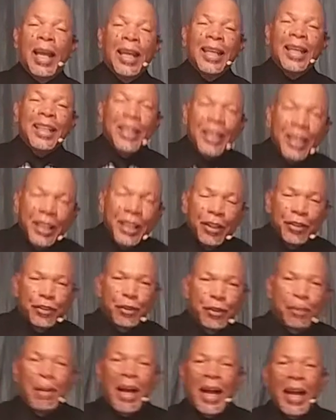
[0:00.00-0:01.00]
is
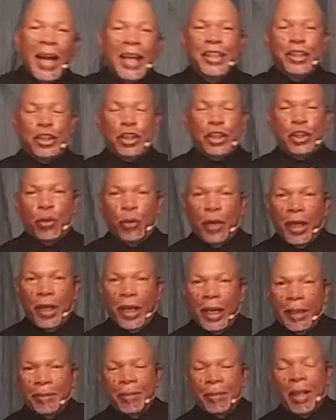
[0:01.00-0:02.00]
my
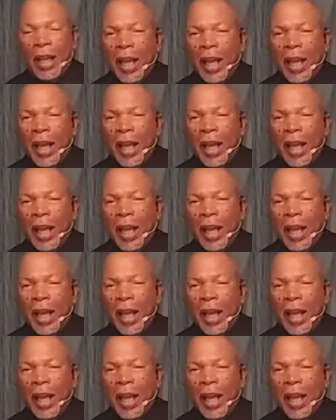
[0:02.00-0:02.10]
strength.